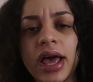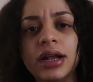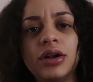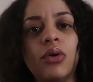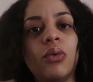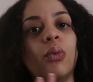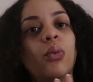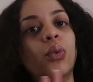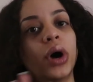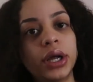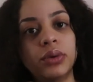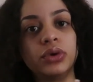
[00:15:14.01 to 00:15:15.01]
I didn't know
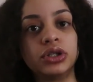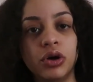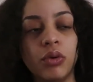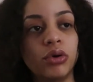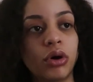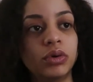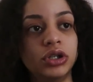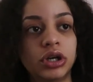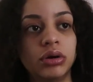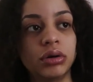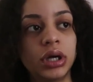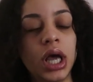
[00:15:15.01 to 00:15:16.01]
what was going on with Joe.